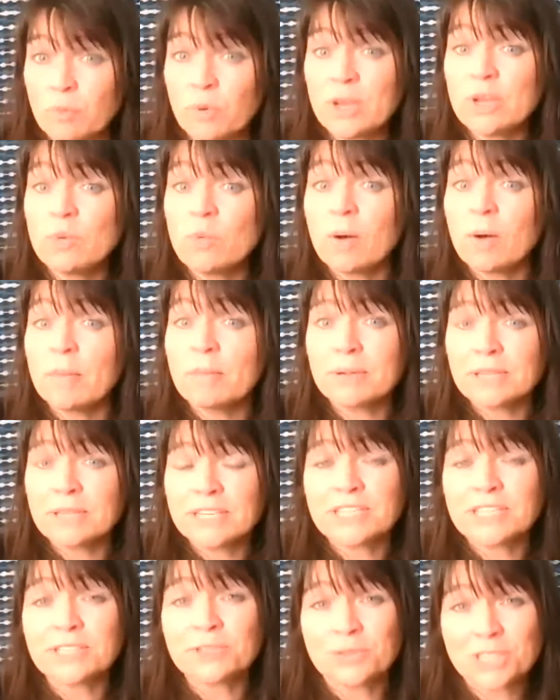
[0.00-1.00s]
want
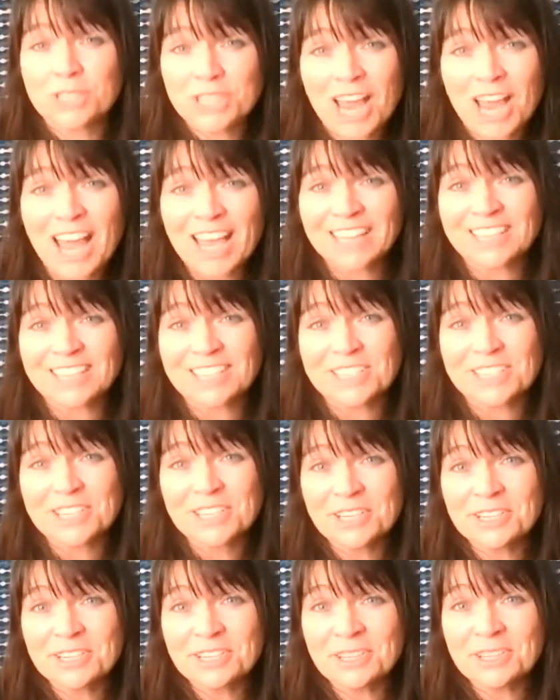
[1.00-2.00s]
political change,
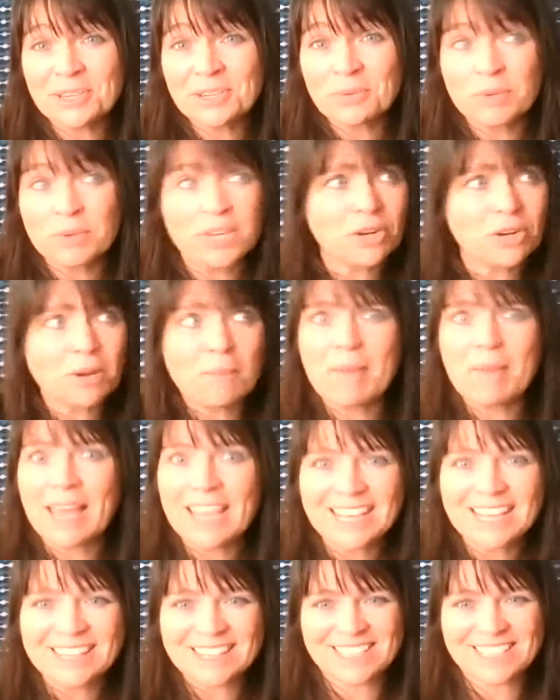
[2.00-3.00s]
we got to
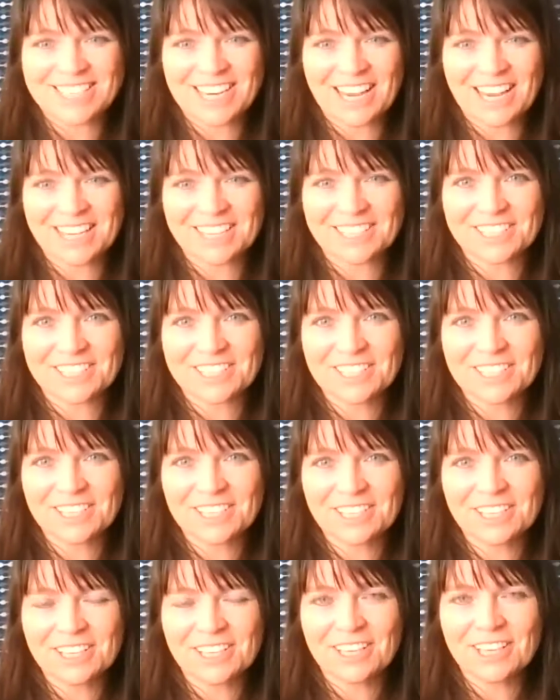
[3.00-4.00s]
make the change.
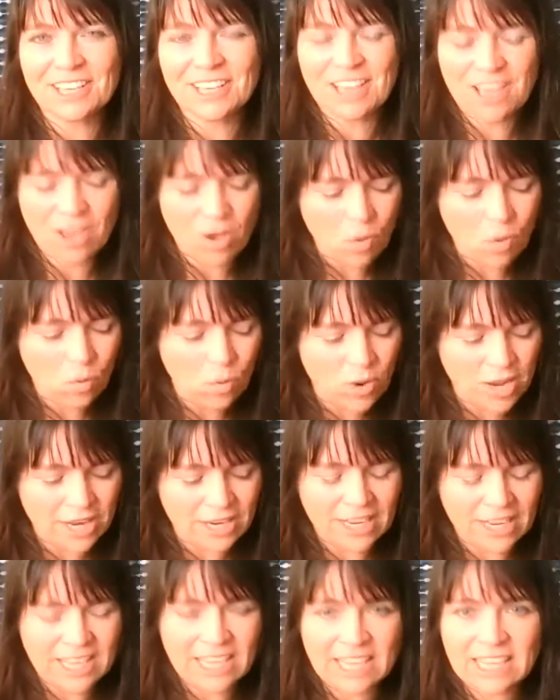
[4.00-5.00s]
We
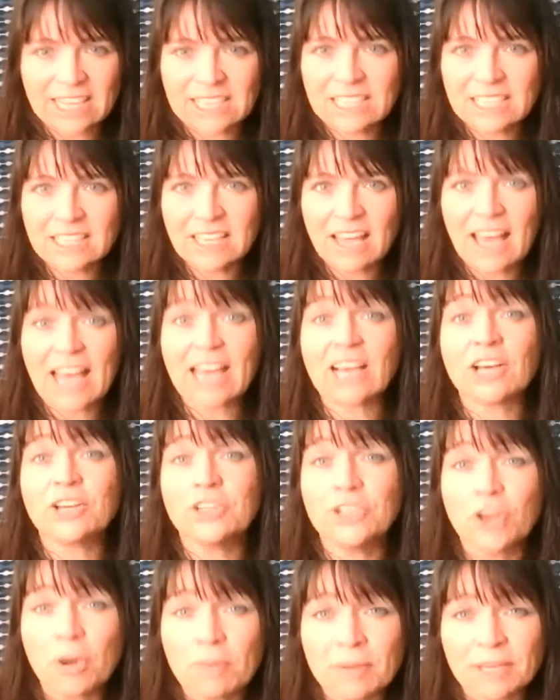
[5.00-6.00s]
need
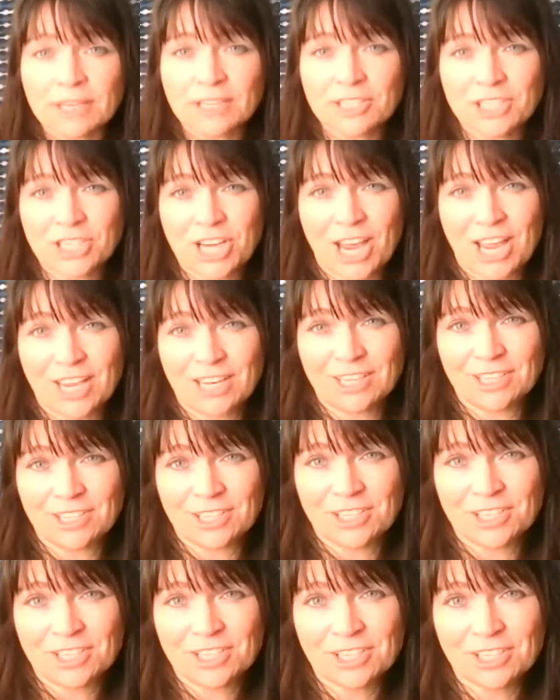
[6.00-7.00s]
economic
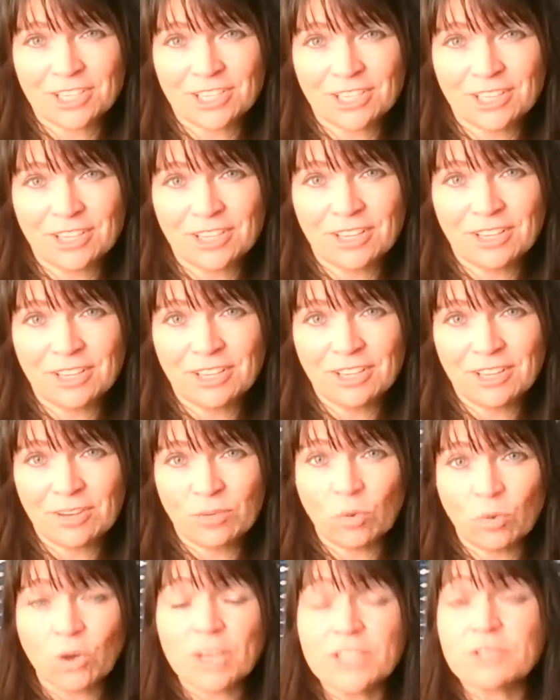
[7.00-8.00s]
change.
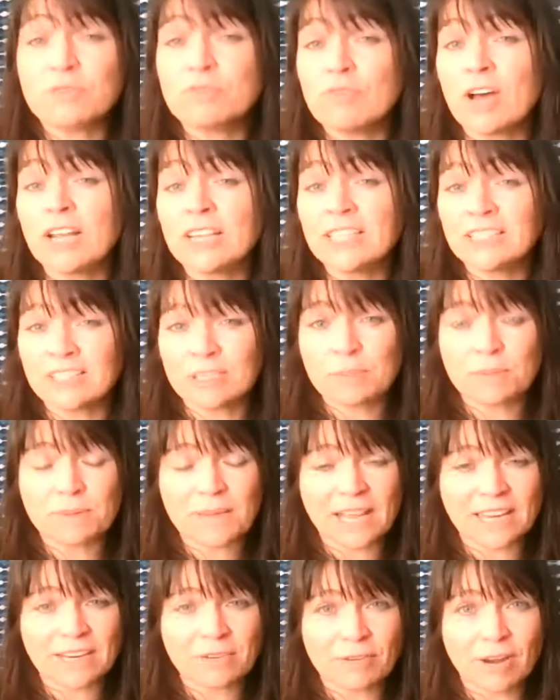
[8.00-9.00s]
What is running this
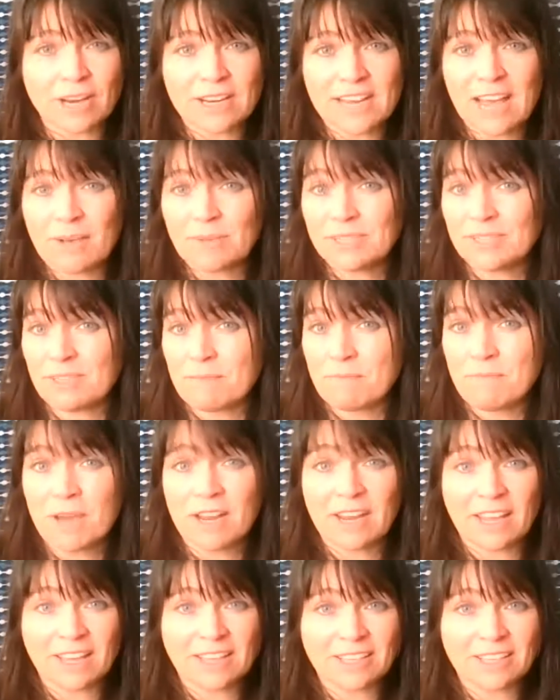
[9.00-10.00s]
planet right now is the money.